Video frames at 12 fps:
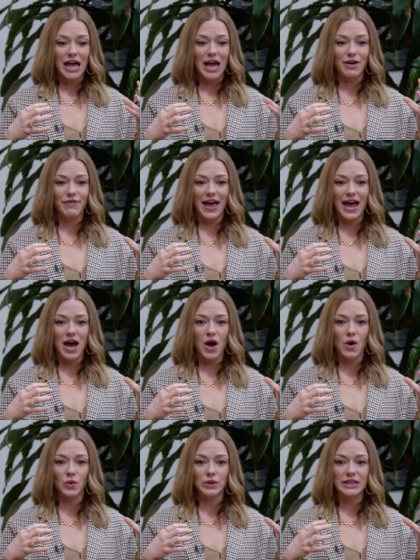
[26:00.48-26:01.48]
of
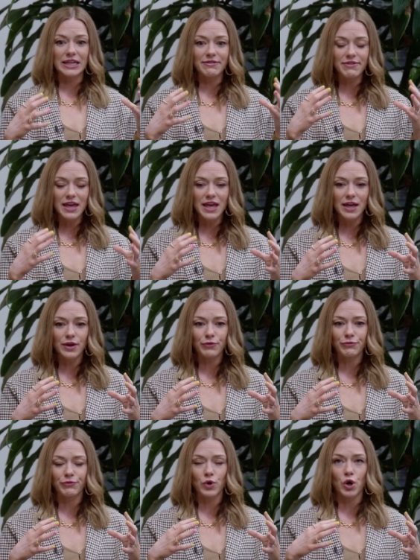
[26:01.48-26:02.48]
how living
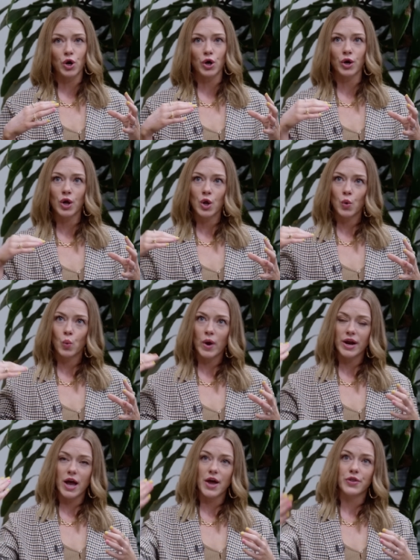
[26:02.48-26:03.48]
for
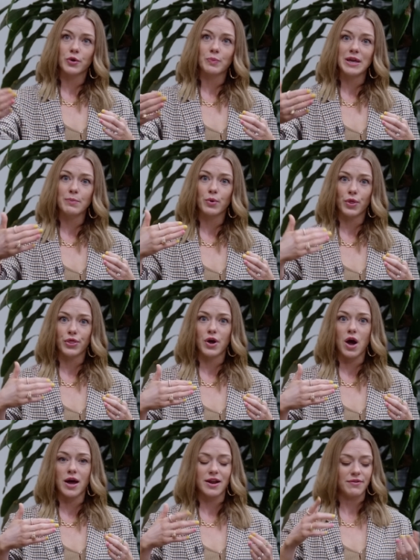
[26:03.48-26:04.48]
what other people
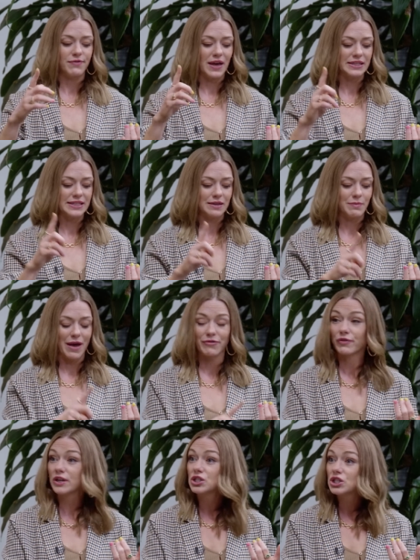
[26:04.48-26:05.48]
thought affected my
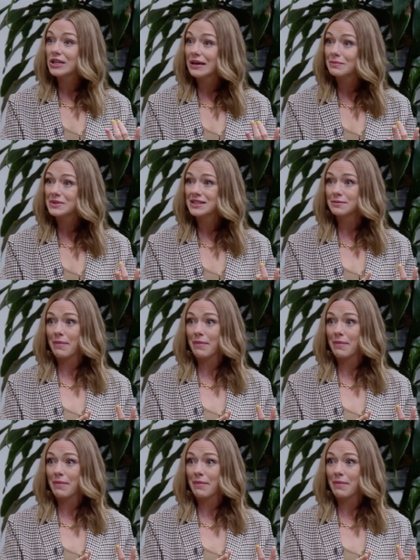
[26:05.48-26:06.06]
friendships,